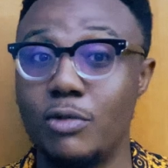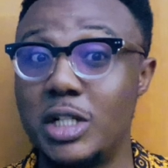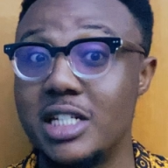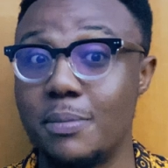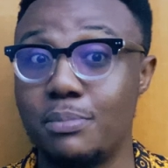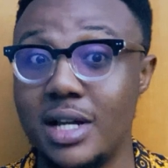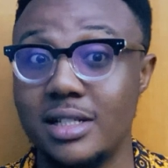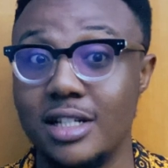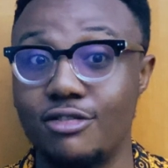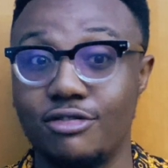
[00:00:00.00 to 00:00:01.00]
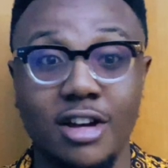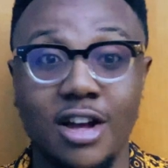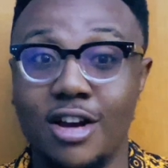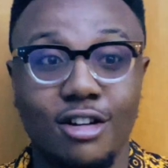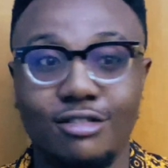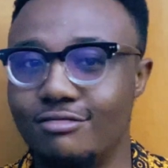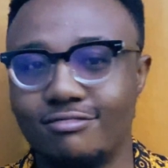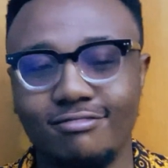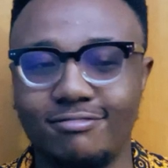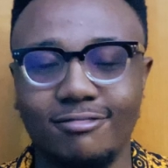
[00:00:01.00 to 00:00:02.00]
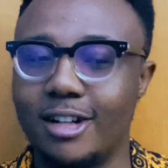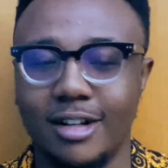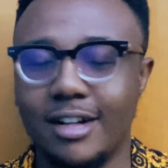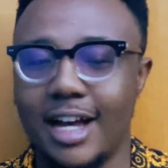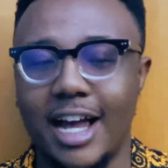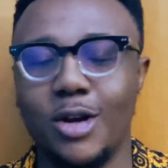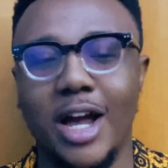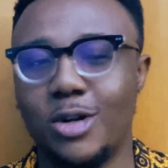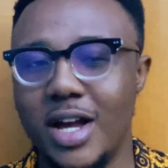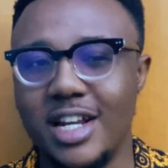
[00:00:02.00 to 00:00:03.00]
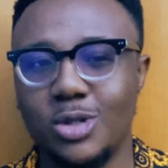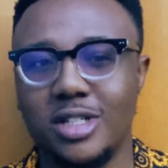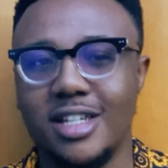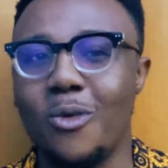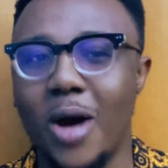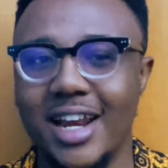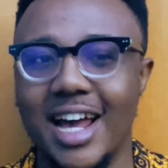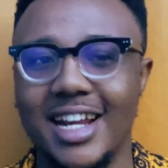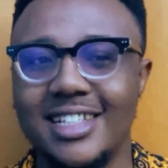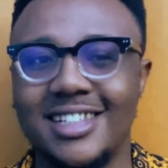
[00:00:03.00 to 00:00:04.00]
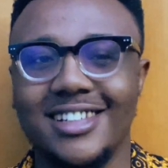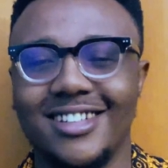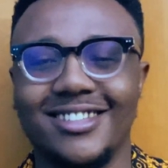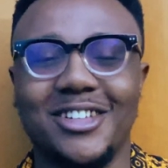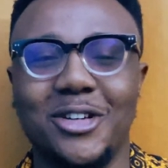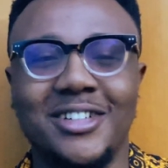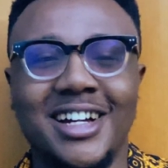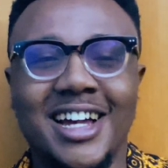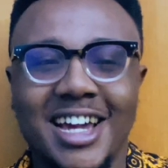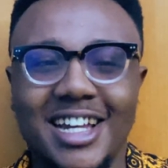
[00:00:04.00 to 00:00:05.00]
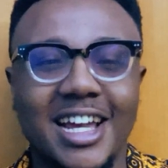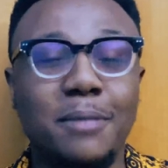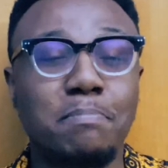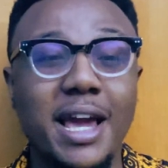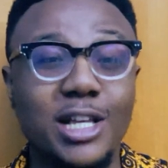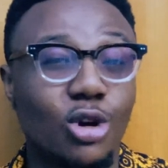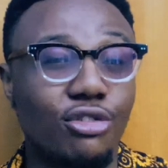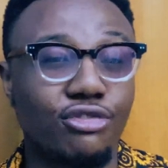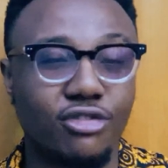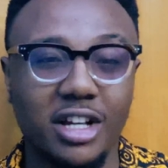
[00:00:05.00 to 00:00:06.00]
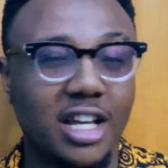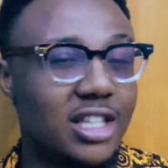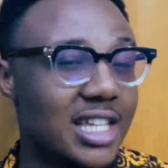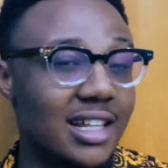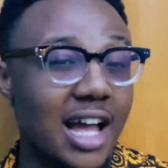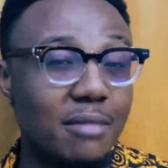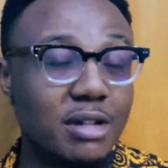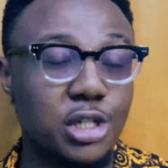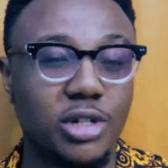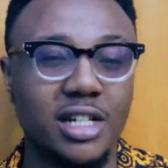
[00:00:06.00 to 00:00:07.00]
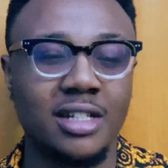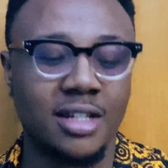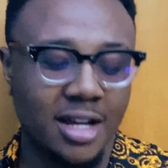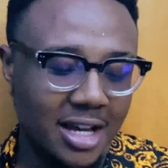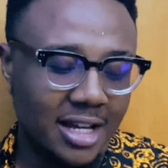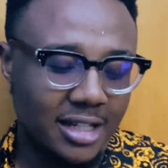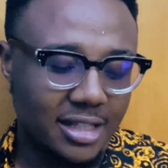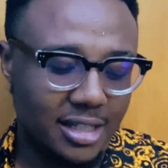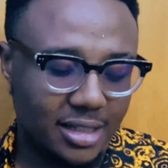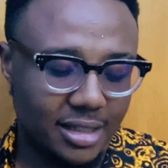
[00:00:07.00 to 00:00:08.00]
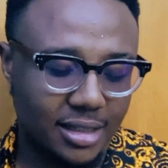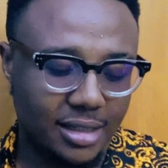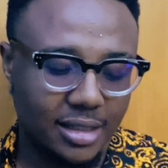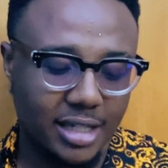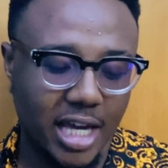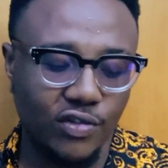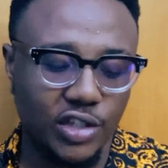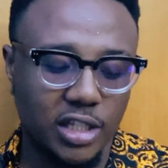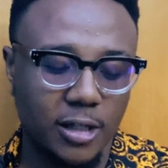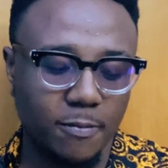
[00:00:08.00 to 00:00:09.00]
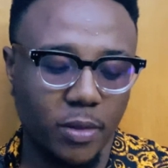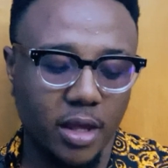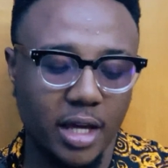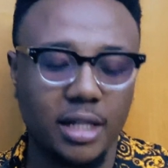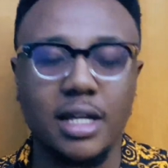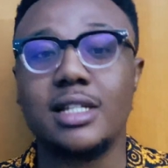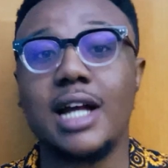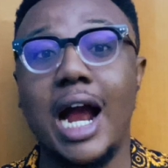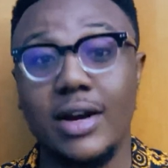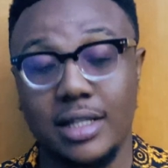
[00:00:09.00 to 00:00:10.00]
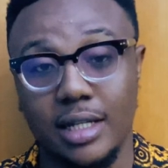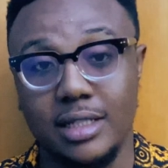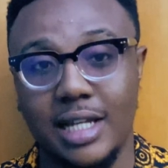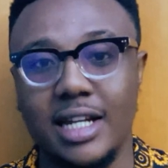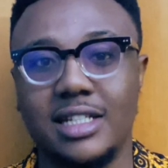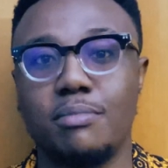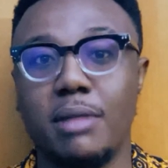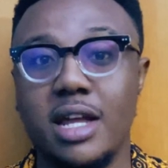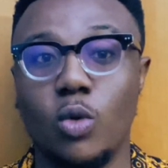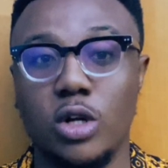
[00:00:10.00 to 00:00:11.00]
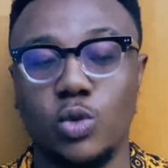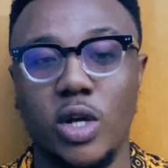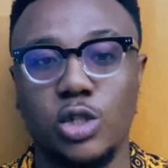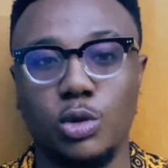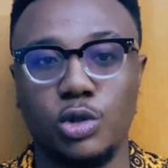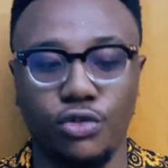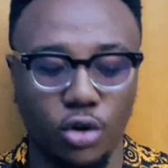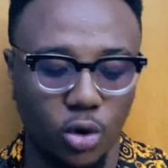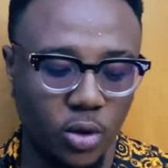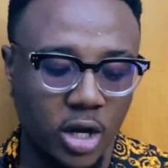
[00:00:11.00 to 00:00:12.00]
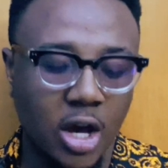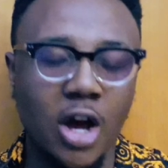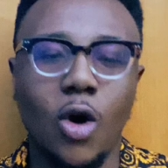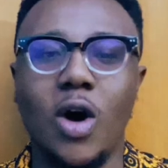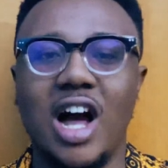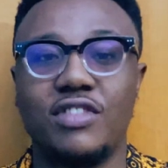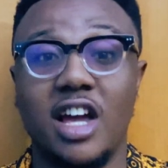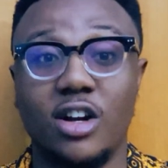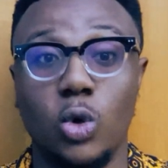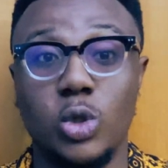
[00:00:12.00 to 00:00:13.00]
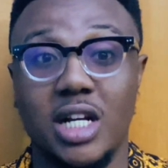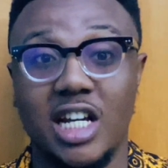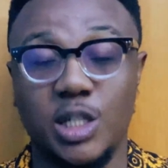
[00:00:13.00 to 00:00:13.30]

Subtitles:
which is impressive. Do I need to say why that is? No, it pays off its entire mystery, gives its characters, at least the main ones we're supposed to follow, all have their goals and